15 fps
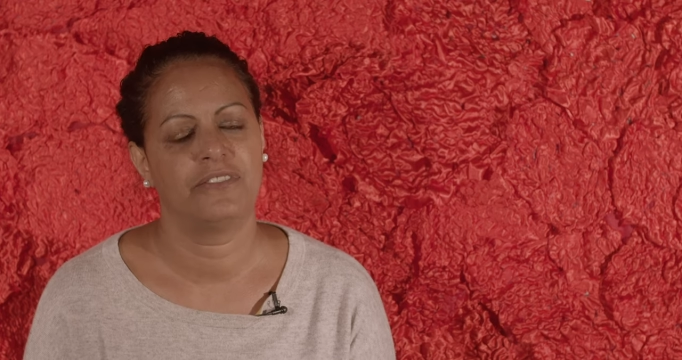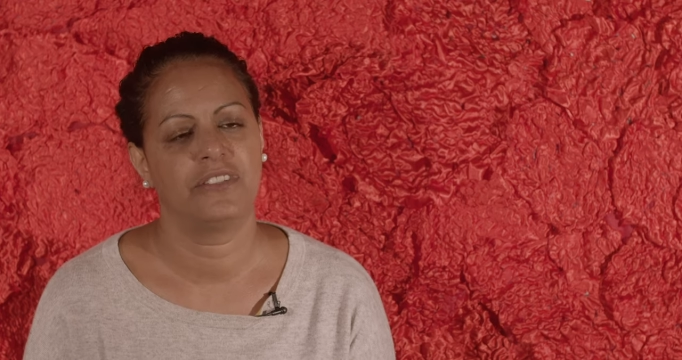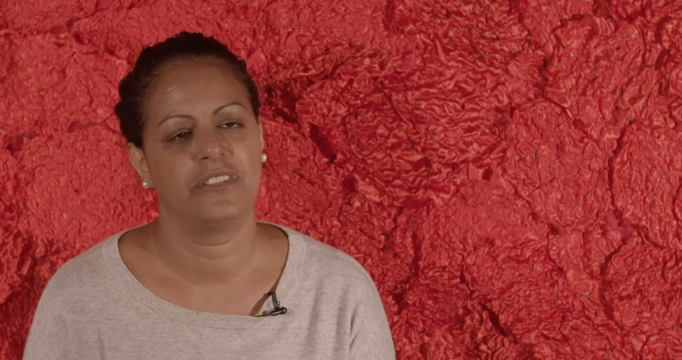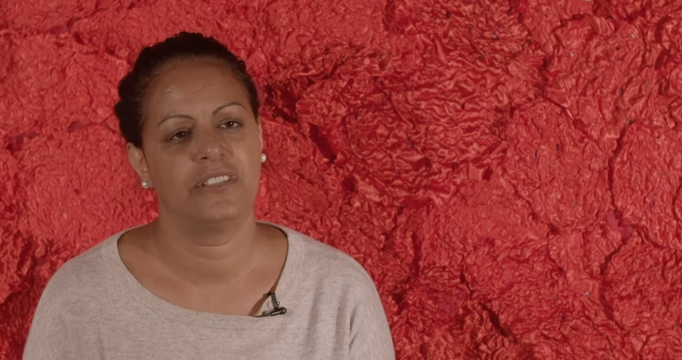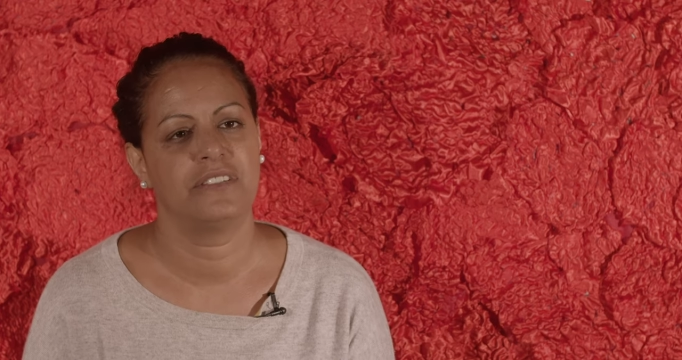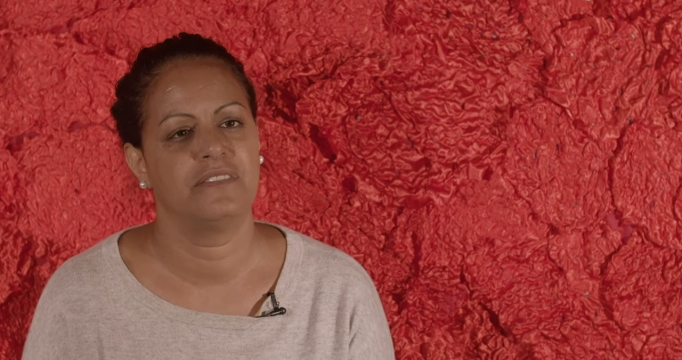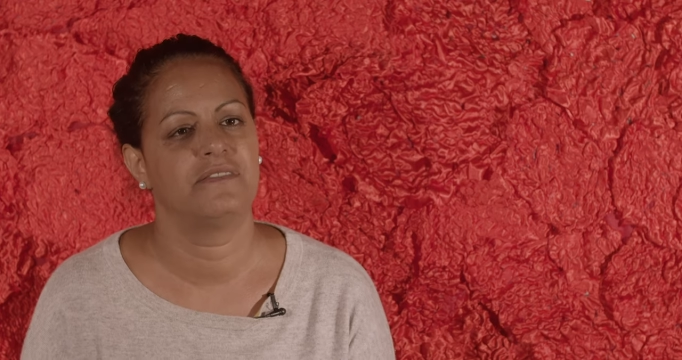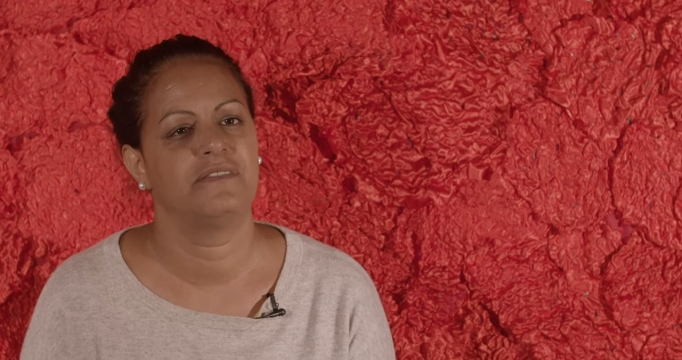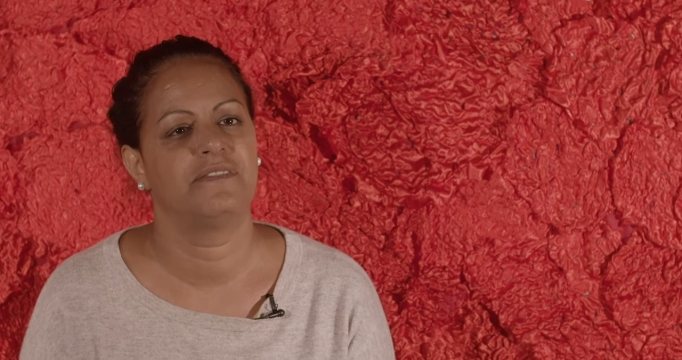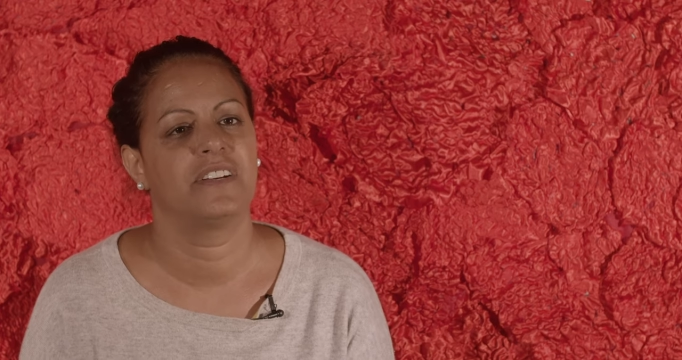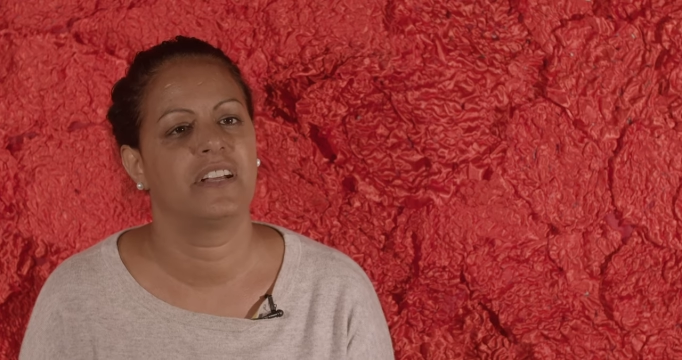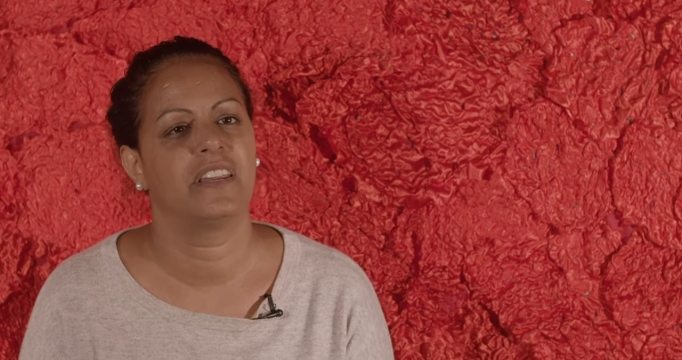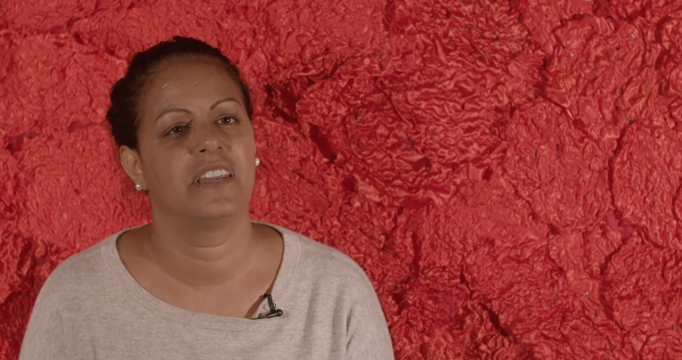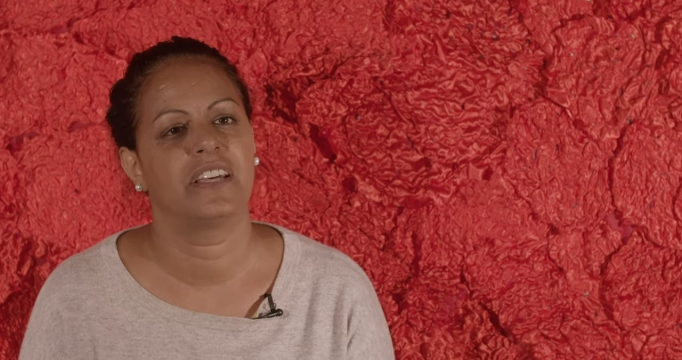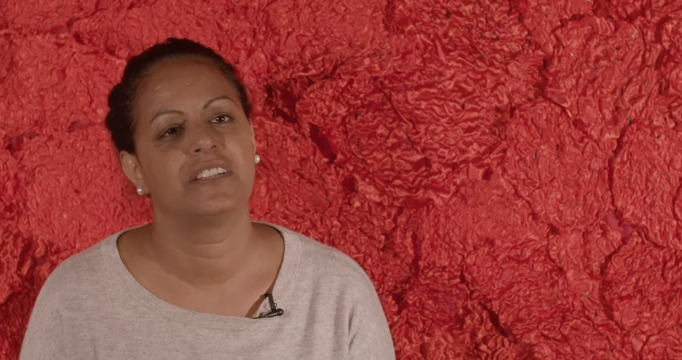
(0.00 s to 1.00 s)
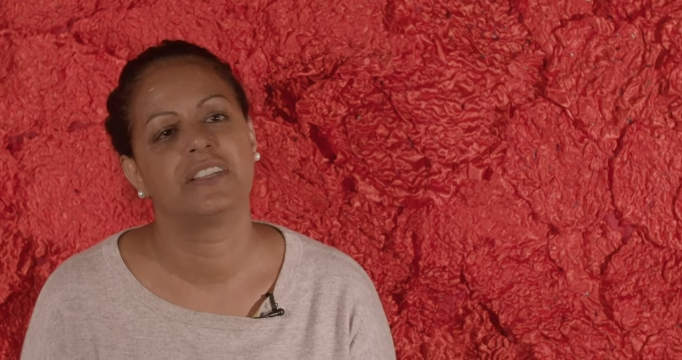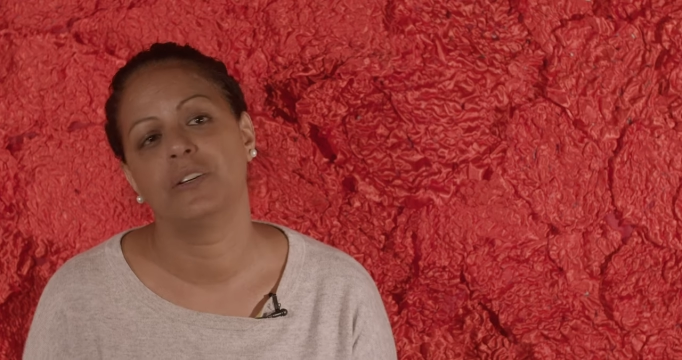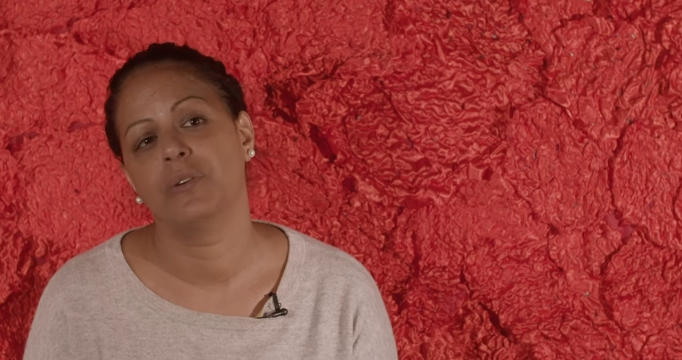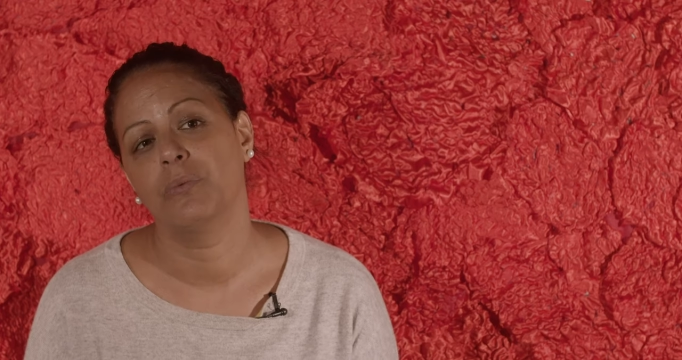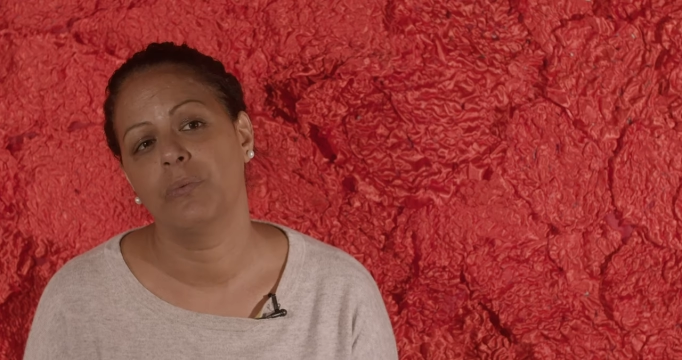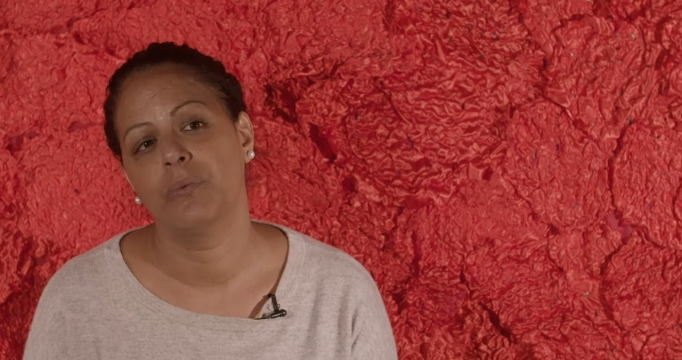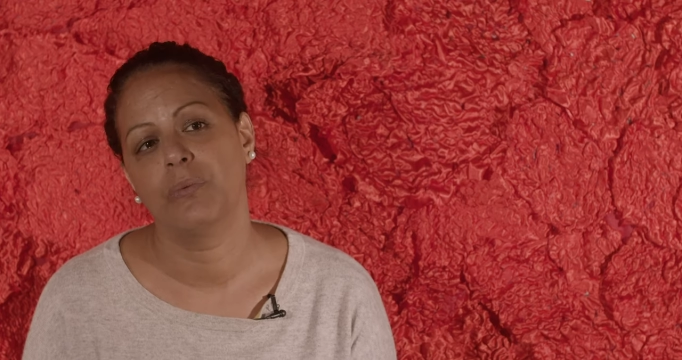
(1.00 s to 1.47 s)
She didn't feel that she
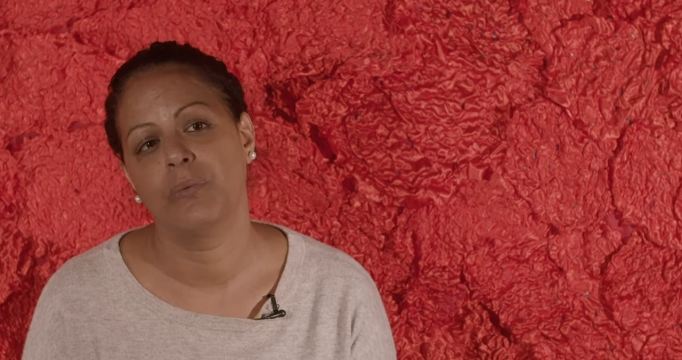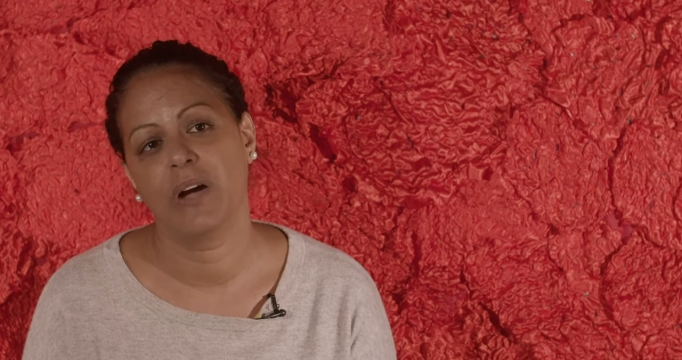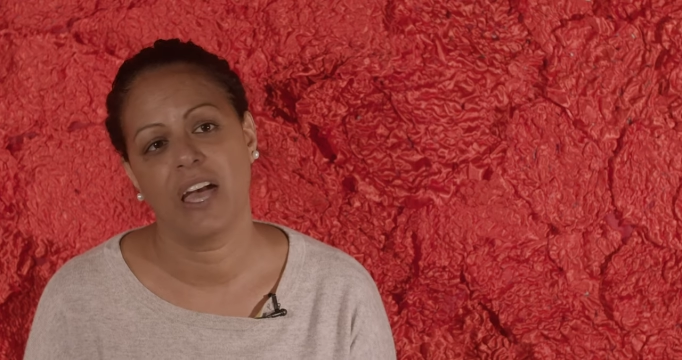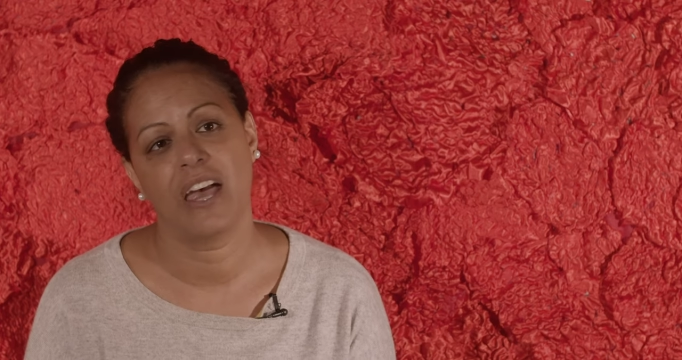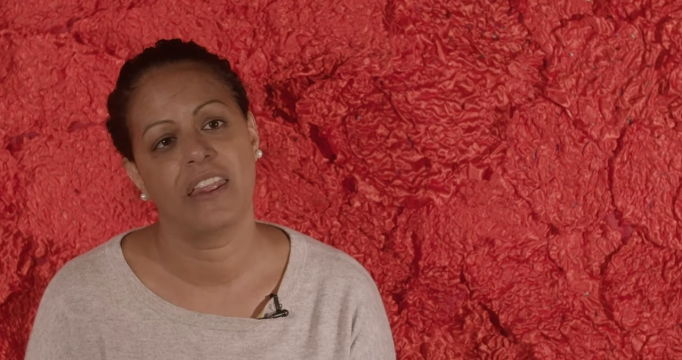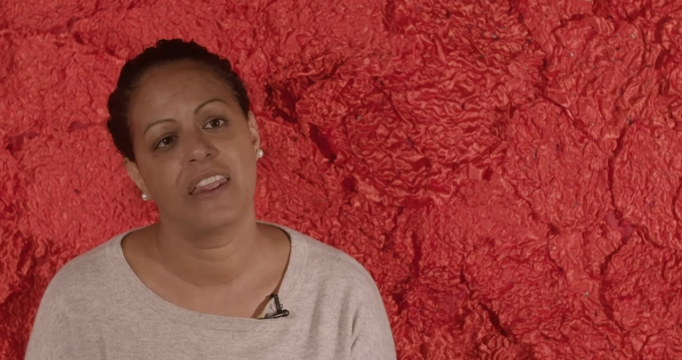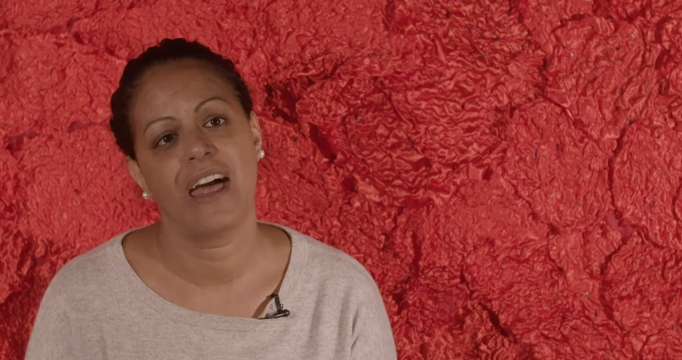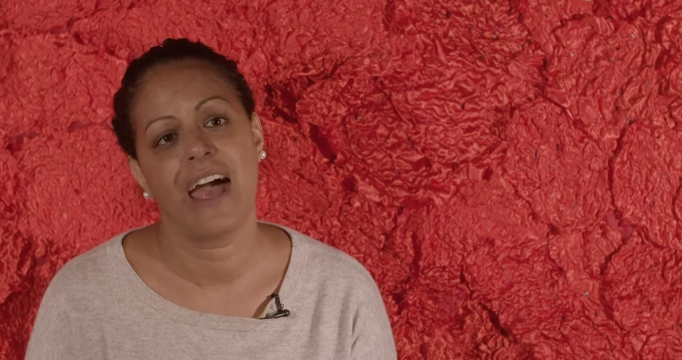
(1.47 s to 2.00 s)
worth